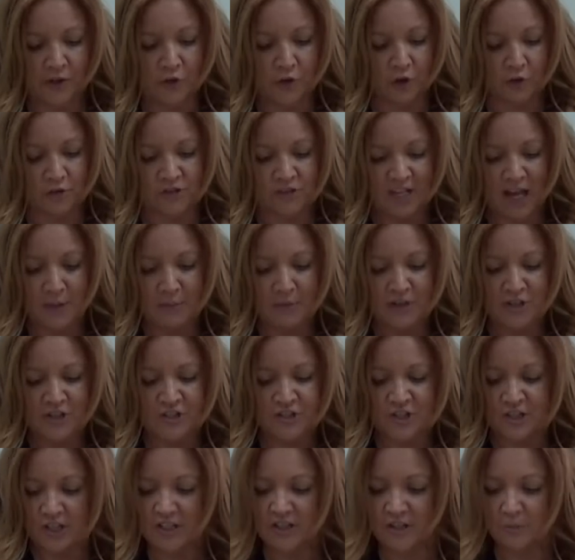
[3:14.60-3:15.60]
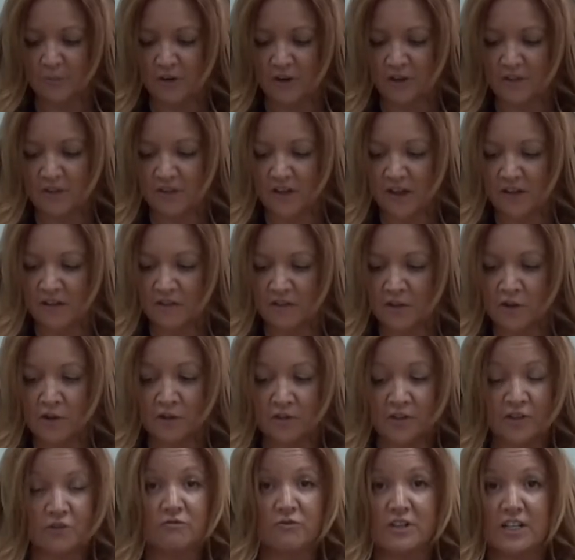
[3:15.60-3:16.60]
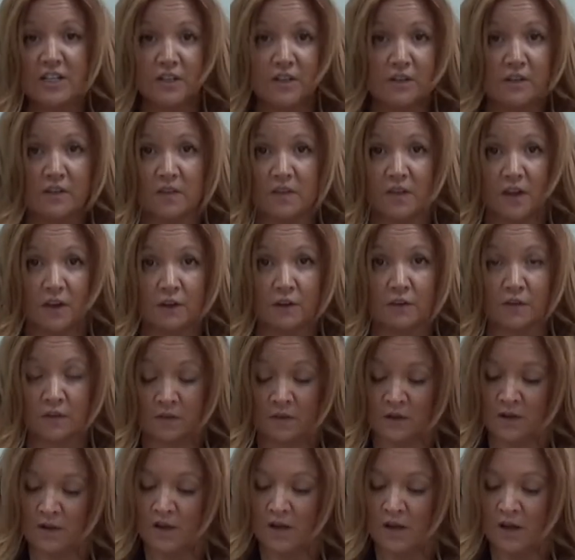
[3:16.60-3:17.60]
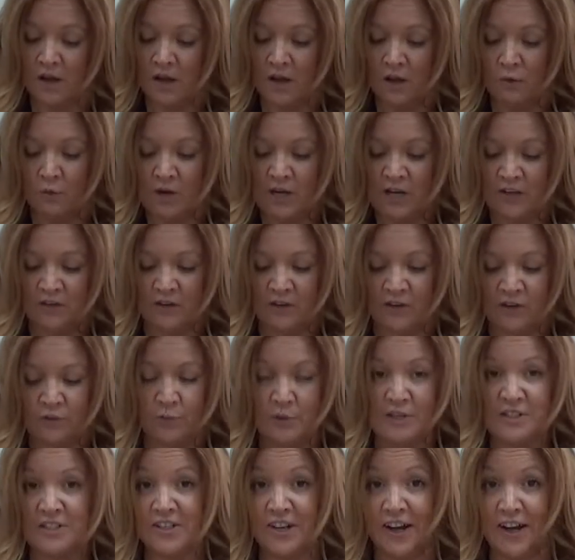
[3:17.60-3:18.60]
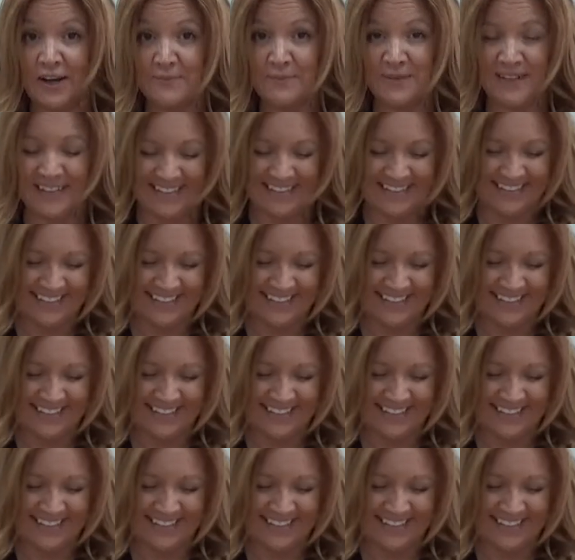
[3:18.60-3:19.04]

are not damaged in the process, so you can just reuse those when it's winter time.